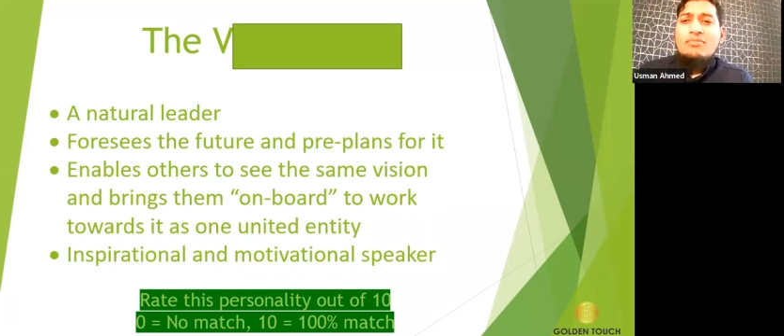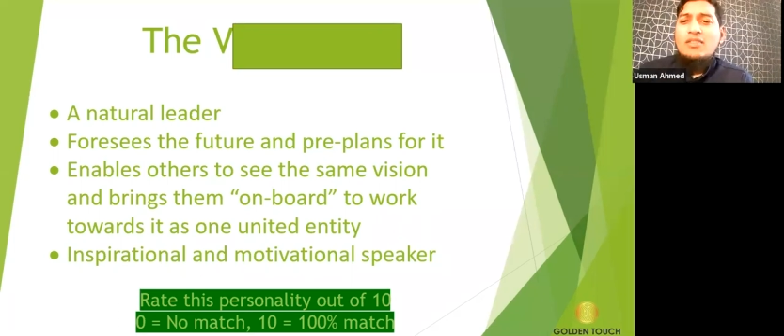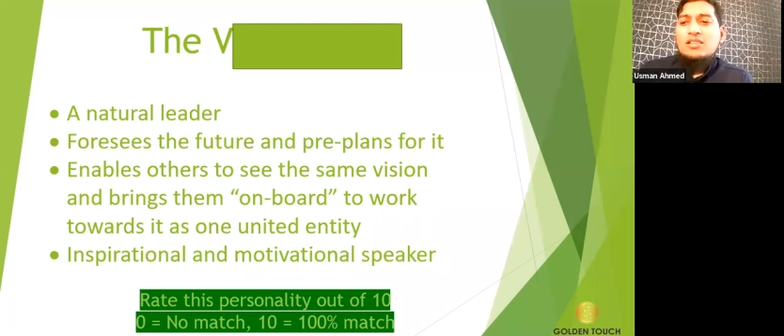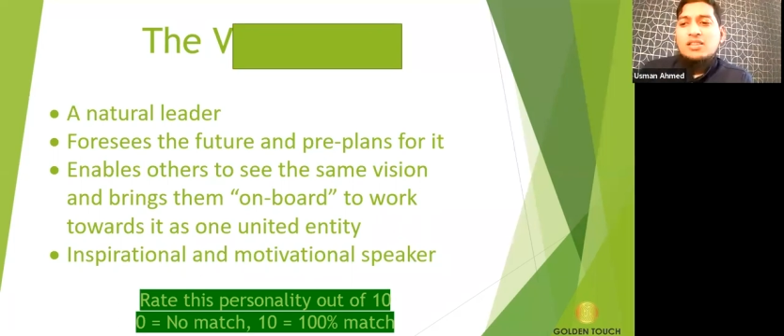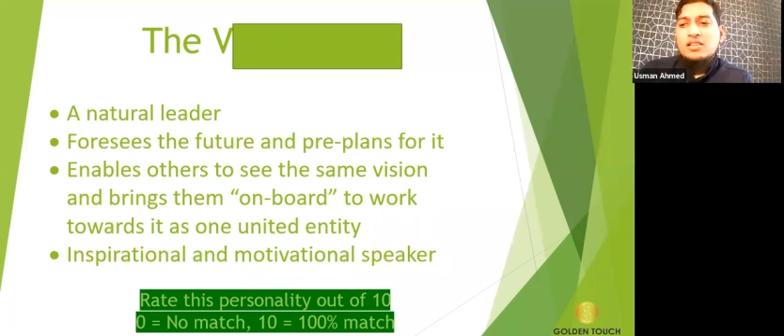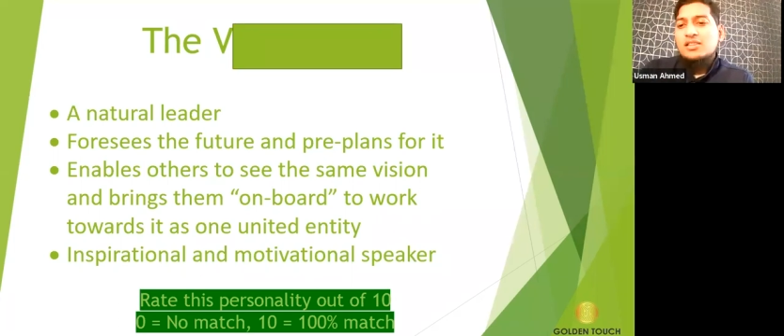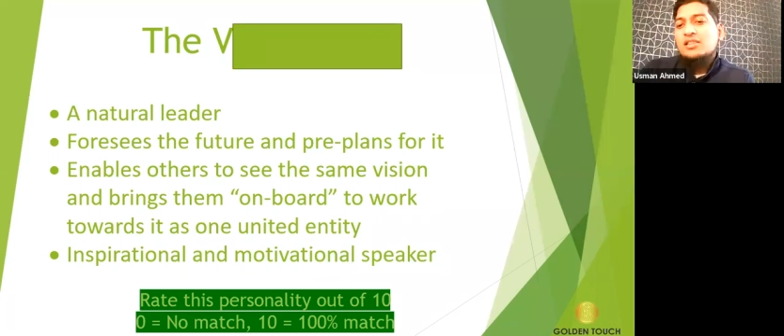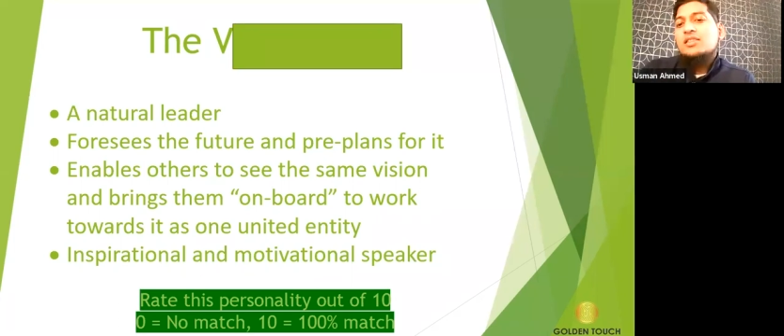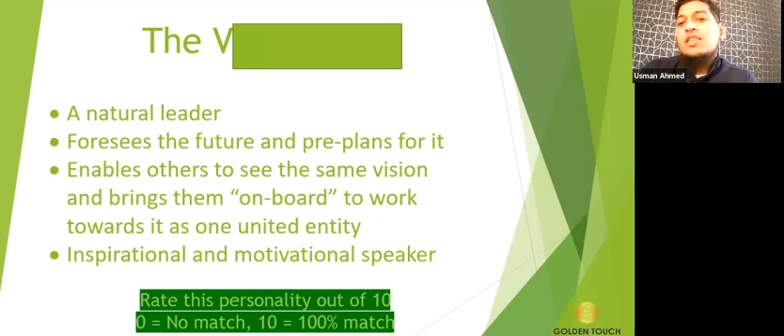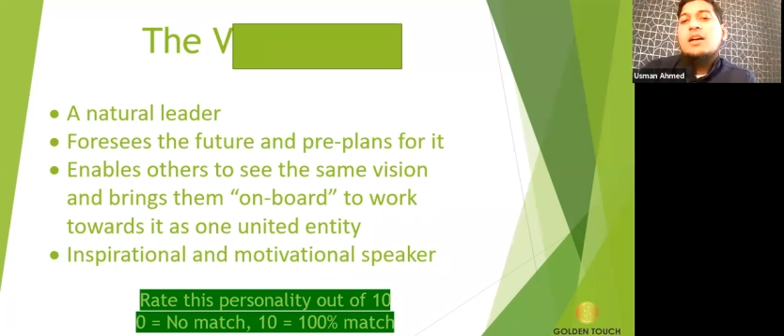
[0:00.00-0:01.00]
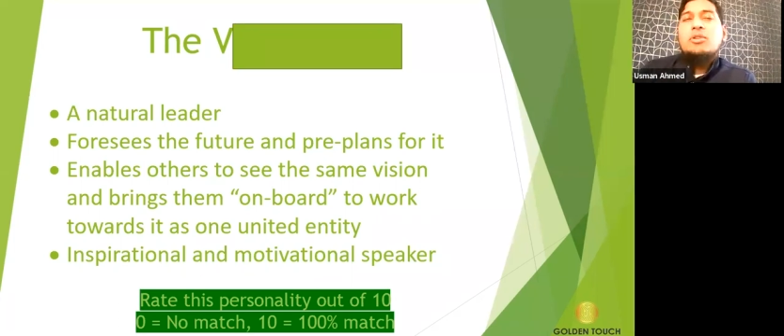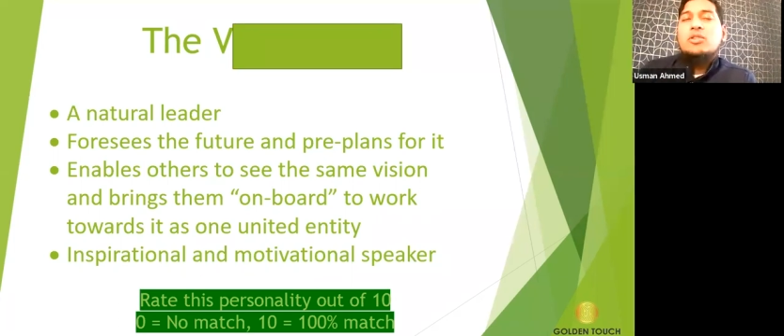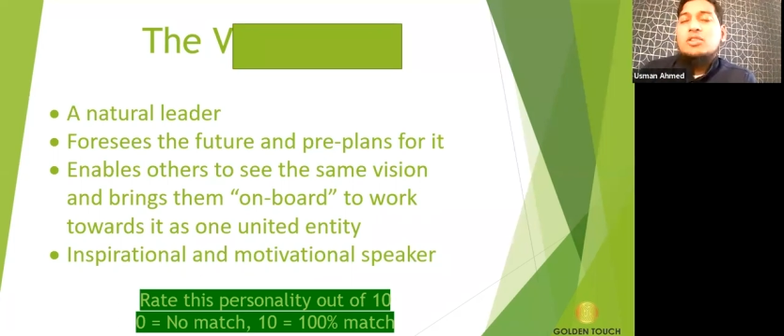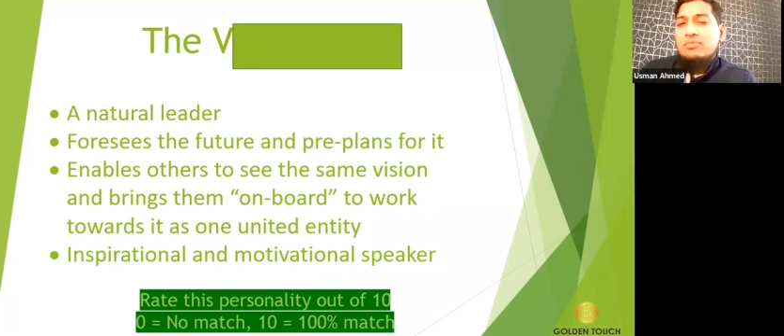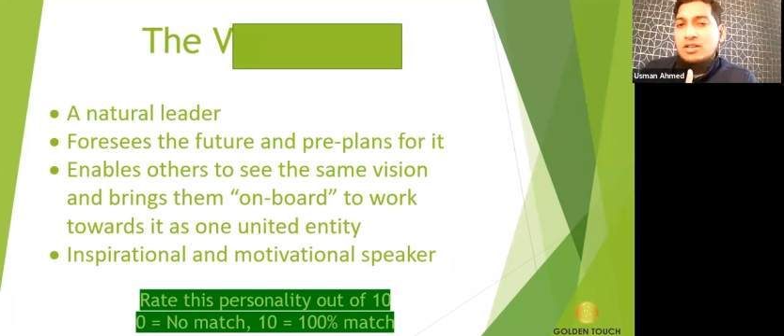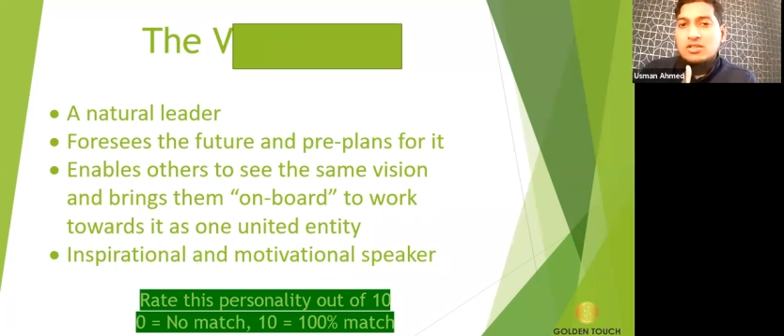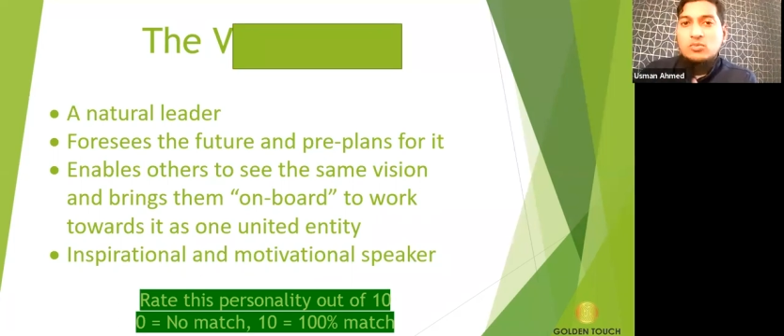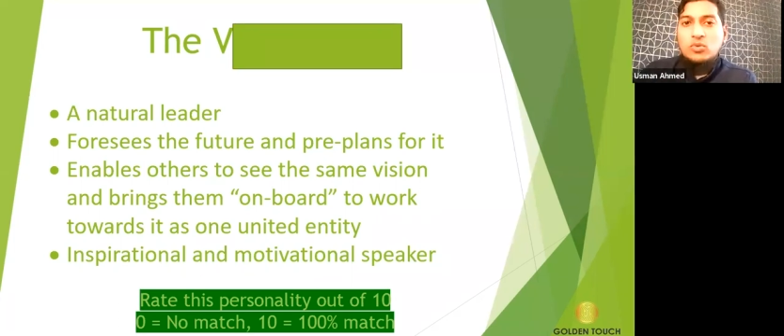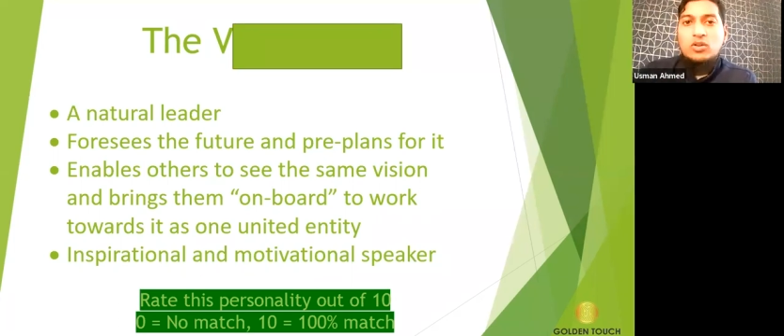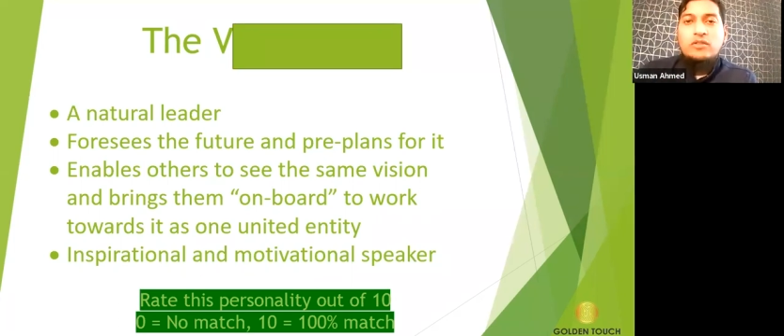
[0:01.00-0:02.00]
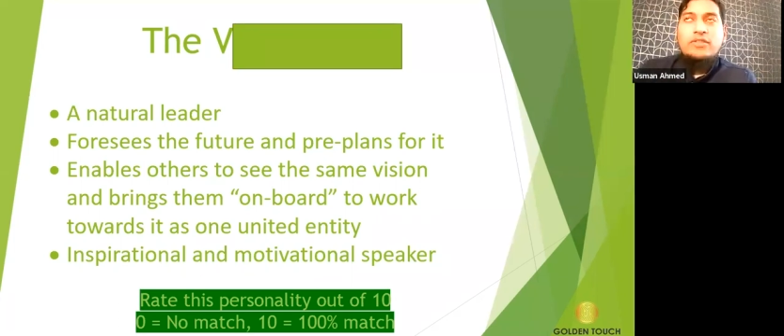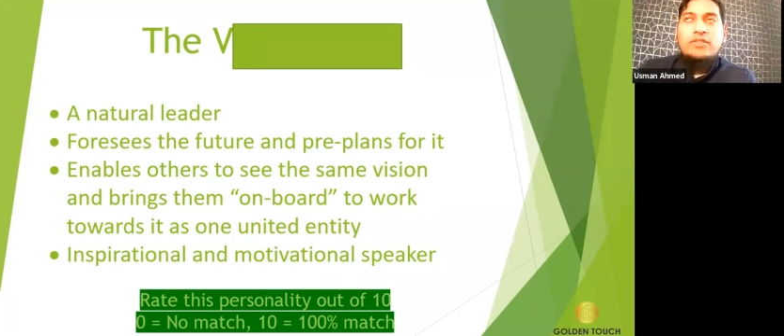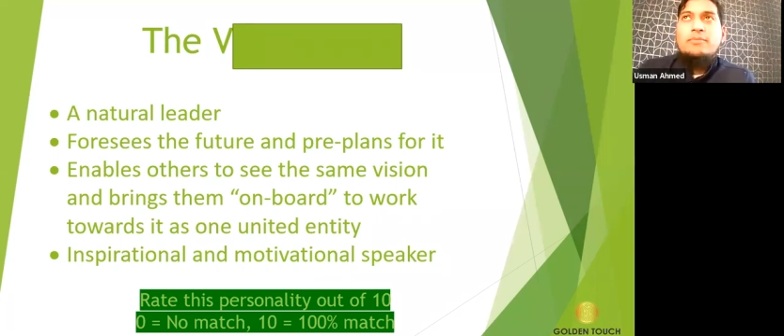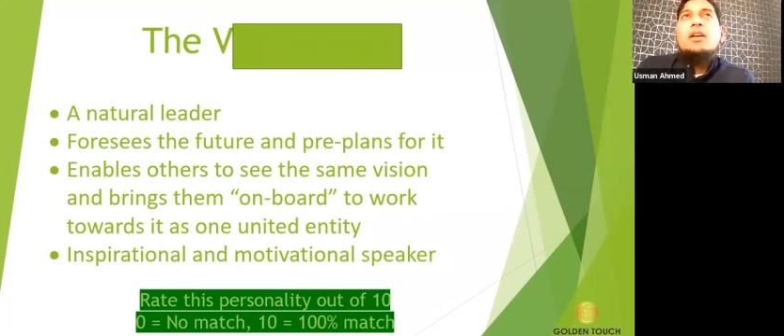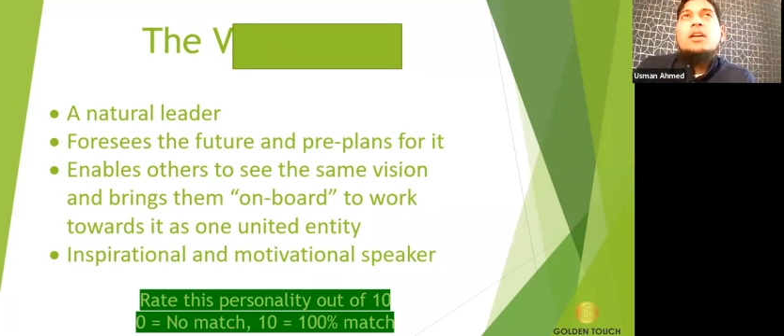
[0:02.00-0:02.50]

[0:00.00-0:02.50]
Since it's there, I'm going to mention one of them: